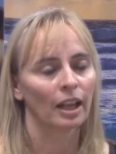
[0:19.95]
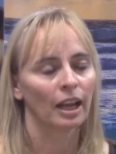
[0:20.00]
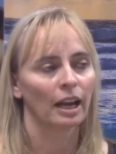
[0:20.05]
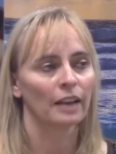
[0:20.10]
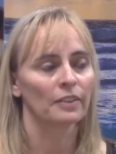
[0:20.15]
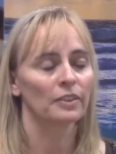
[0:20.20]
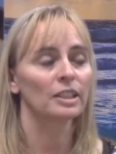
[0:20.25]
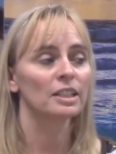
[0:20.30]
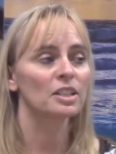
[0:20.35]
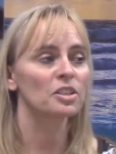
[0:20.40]
I
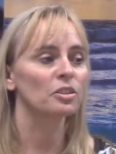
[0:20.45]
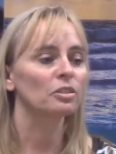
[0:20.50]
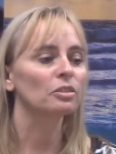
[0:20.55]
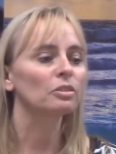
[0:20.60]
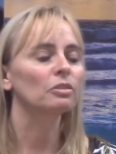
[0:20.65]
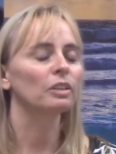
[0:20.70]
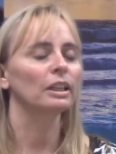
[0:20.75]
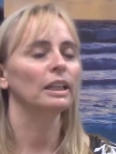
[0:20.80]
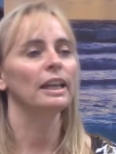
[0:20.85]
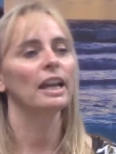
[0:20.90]
think it's going
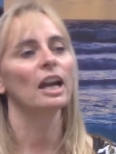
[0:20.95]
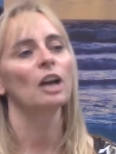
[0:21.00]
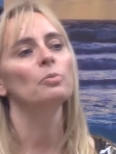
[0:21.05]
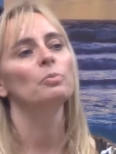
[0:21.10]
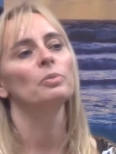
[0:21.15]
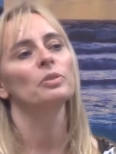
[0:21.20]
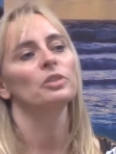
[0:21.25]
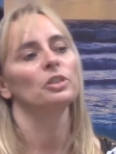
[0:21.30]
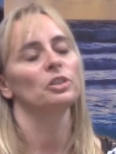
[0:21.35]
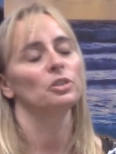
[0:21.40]
to really
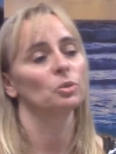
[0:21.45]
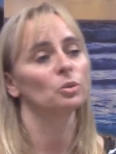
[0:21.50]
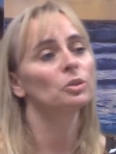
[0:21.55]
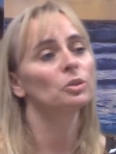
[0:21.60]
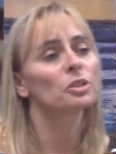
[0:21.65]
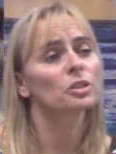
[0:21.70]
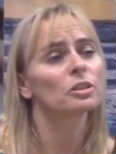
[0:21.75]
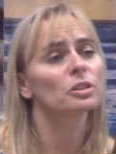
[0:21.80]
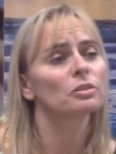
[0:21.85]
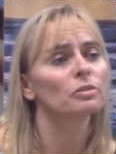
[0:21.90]
open the
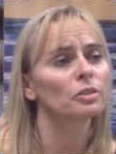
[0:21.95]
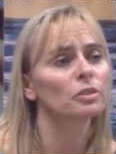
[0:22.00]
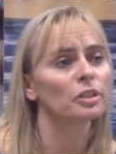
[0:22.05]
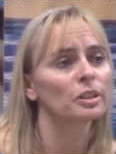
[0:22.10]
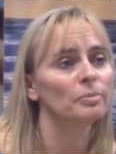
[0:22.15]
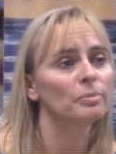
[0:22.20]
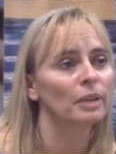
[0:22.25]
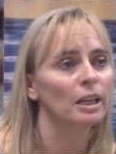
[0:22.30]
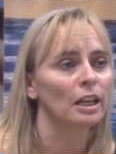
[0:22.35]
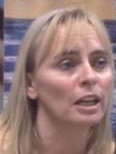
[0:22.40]
doors for
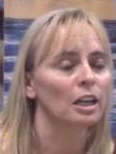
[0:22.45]
them.